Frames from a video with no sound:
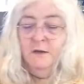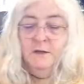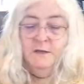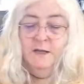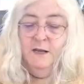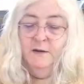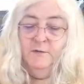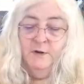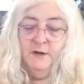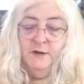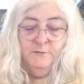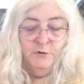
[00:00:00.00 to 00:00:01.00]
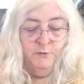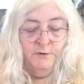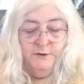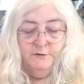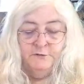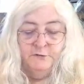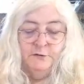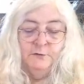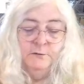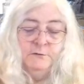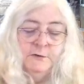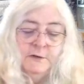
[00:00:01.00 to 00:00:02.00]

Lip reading: Now I'm going to